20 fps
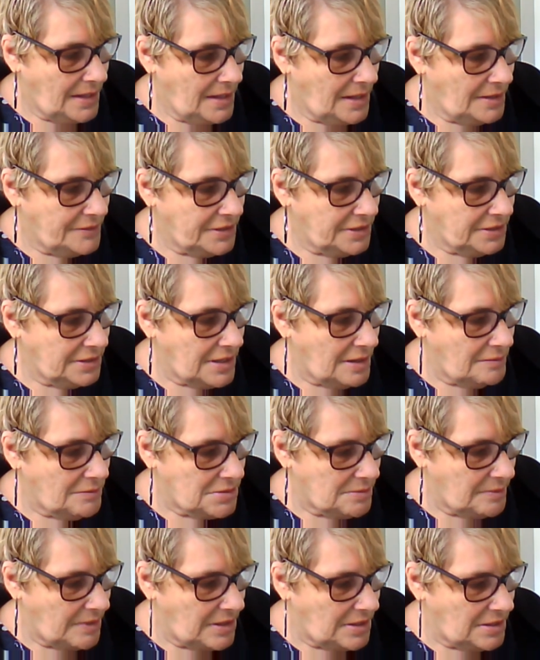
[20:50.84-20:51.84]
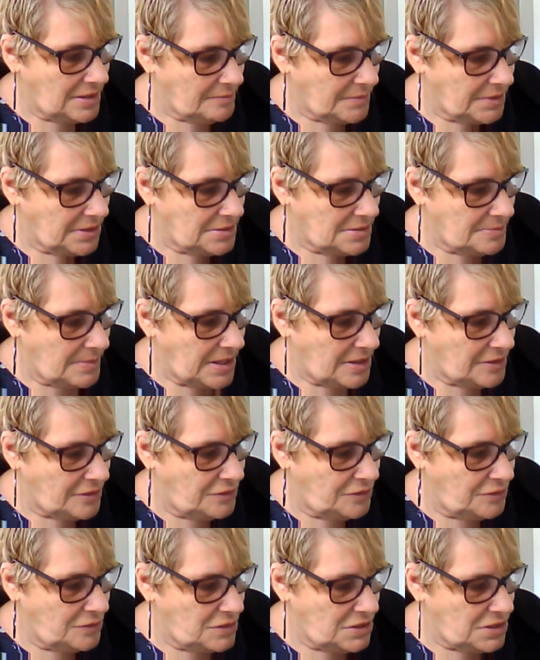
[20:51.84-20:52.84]
think that was about it, but there's about
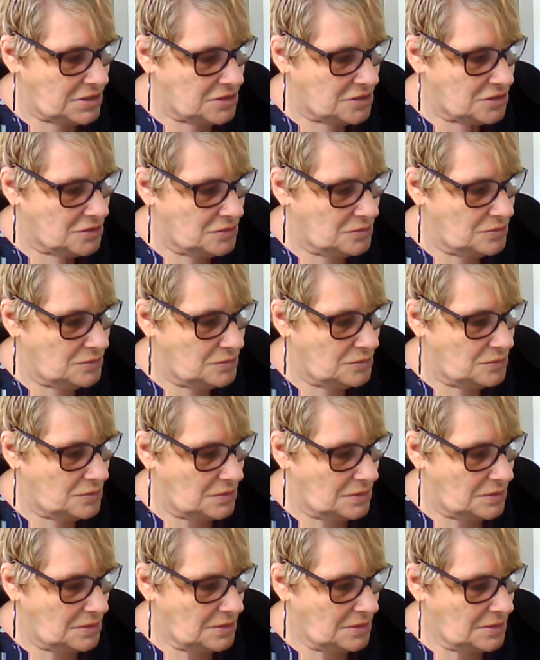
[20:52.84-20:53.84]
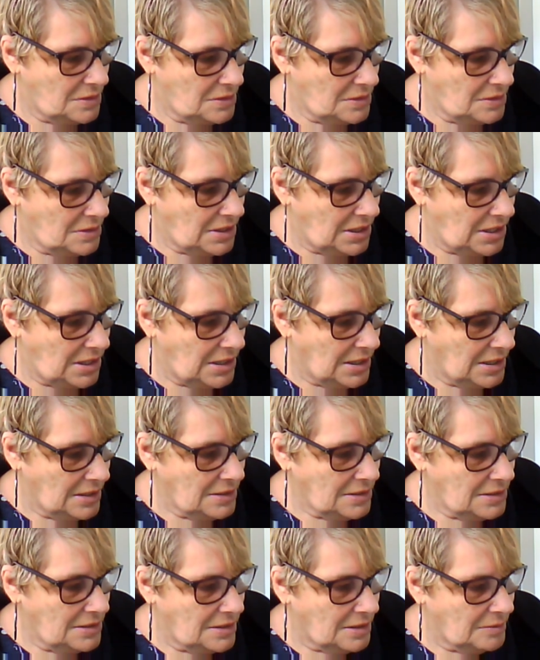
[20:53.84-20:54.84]
32 here.
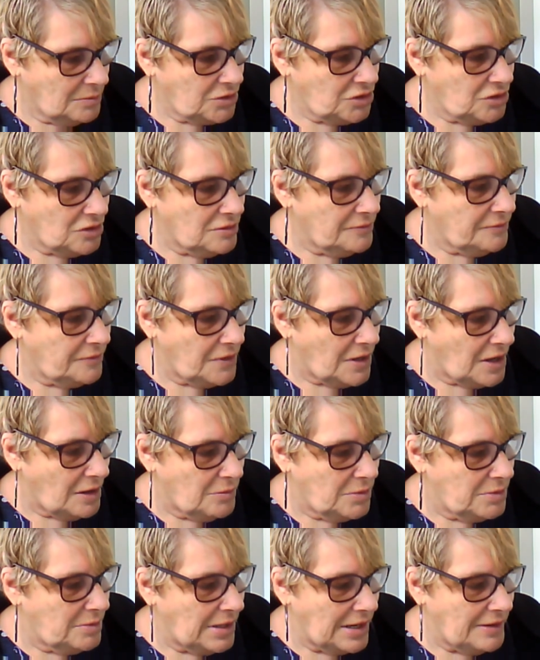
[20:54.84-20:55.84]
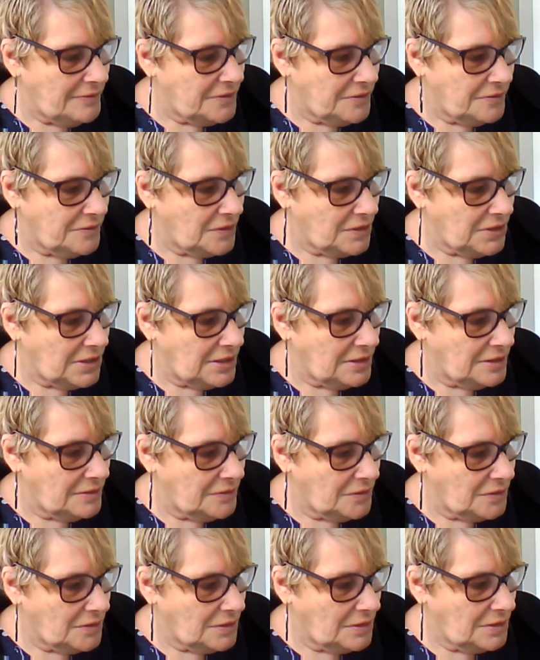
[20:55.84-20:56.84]
I wish I could find, I would love to find out the
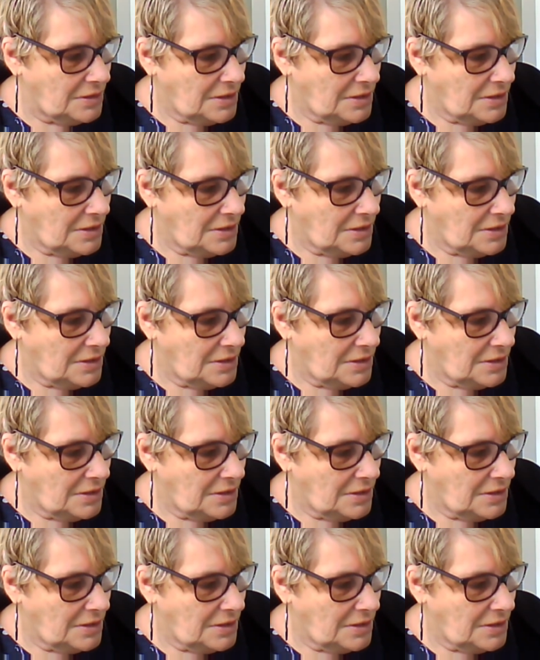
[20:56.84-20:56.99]
fine.